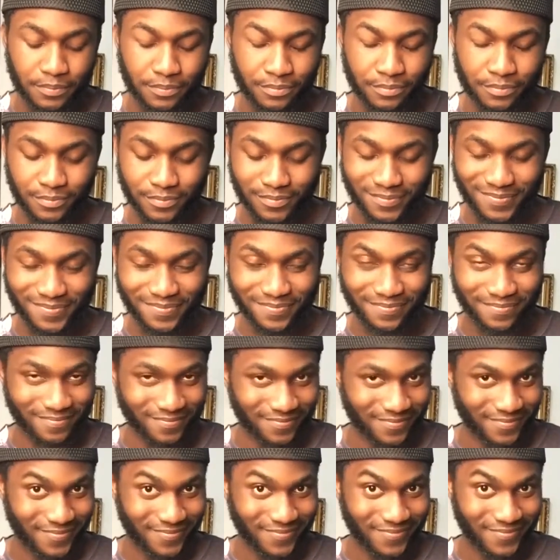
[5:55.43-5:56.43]
hmm,
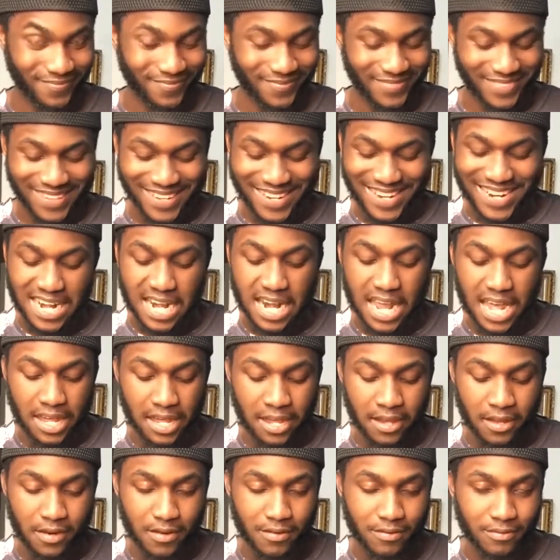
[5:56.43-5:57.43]

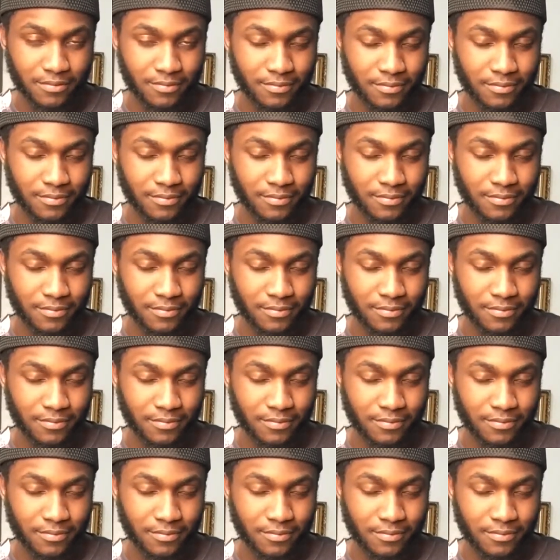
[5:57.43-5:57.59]
naked,